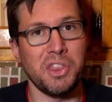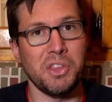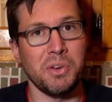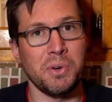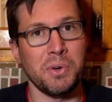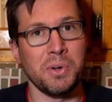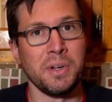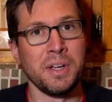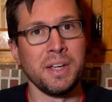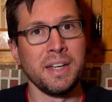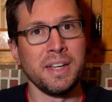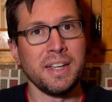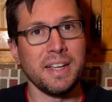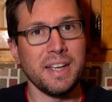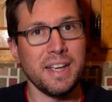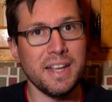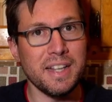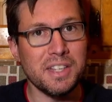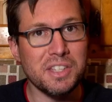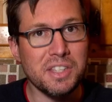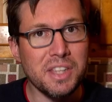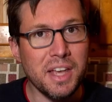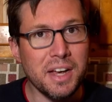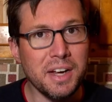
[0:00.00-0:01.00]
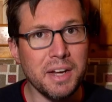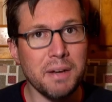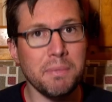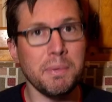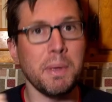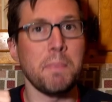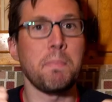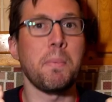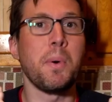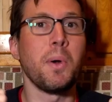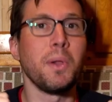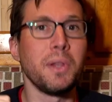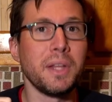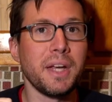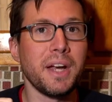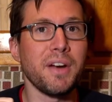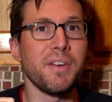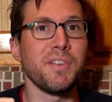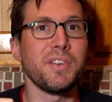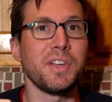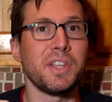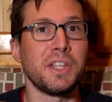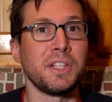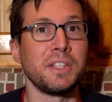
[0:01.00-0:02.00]
through, it's then gonna be pulling
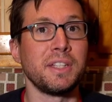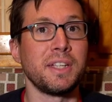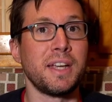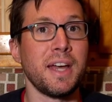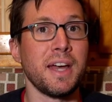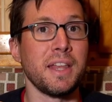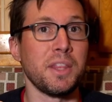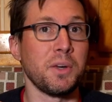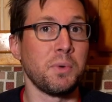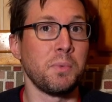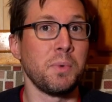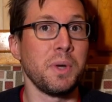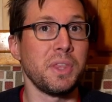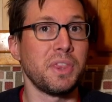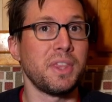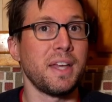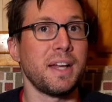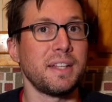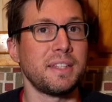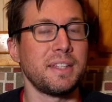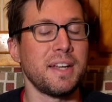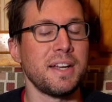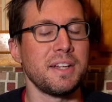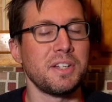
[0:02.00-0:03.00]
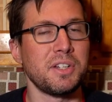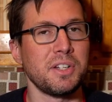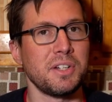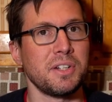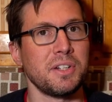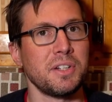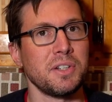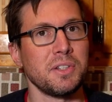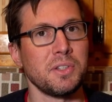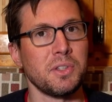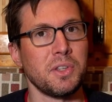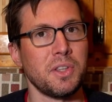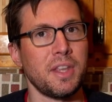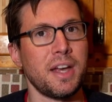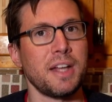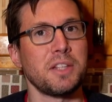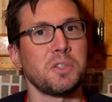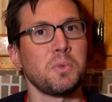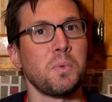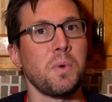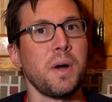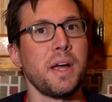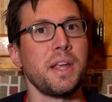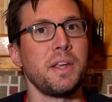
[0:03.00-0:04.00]
everything together with that tension. So
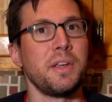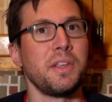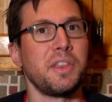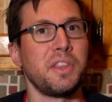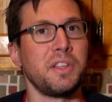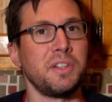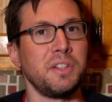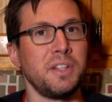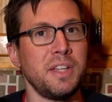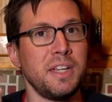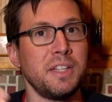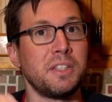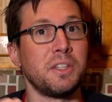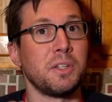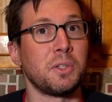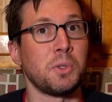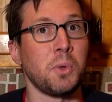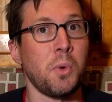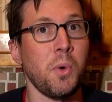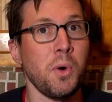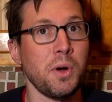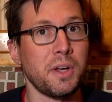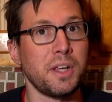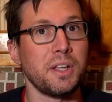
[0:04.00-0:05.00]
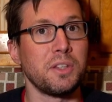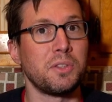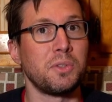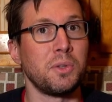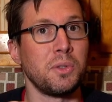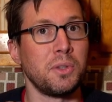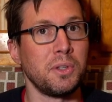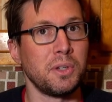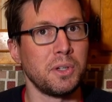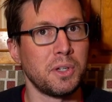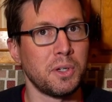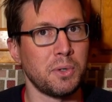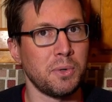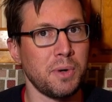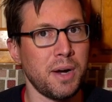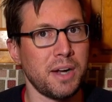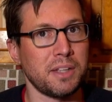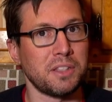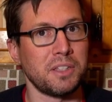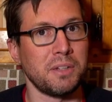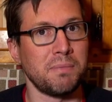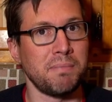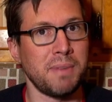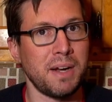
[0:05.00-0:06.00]
that's why you need to torque it to the
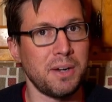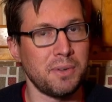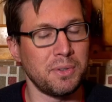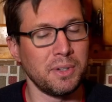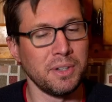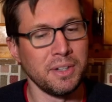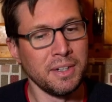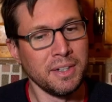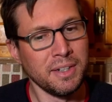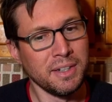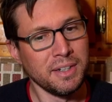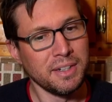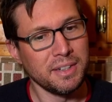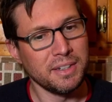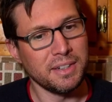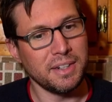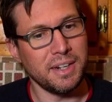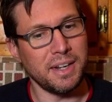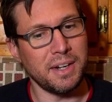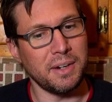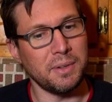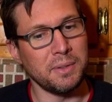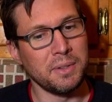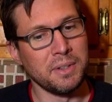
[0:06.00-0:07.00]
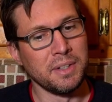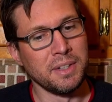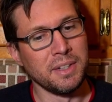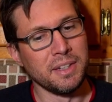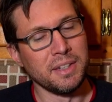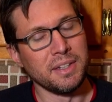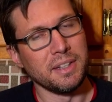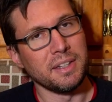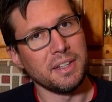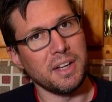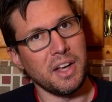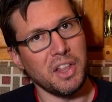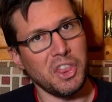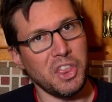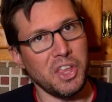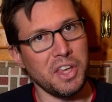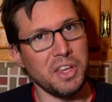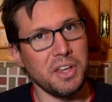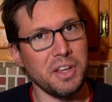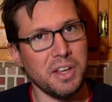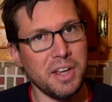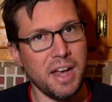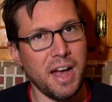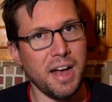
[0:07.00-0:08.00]
correct amount. Now, a
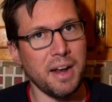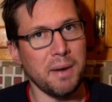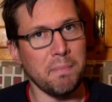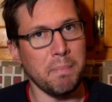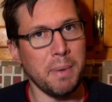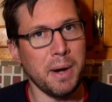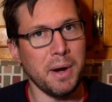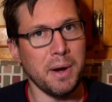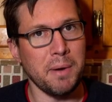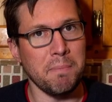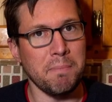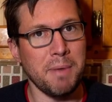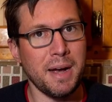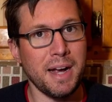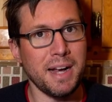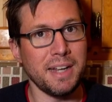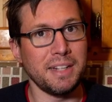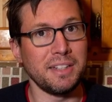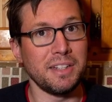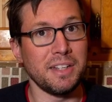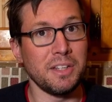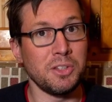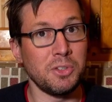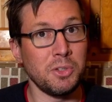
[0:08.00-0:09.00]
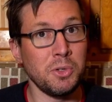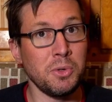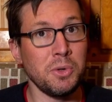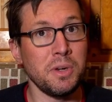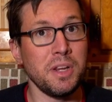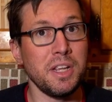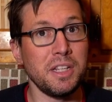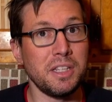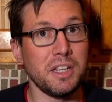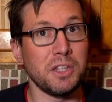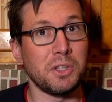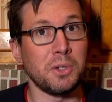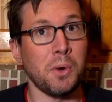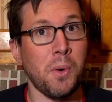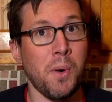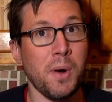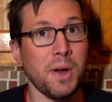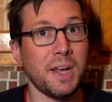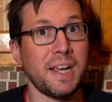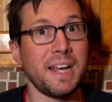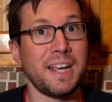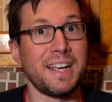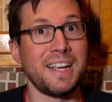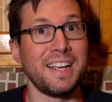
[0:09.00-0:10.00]
thing you gotta bear in mind is you need to
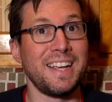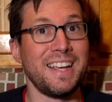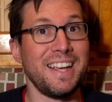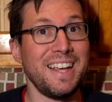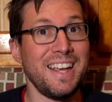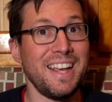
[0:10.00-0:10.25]
torque it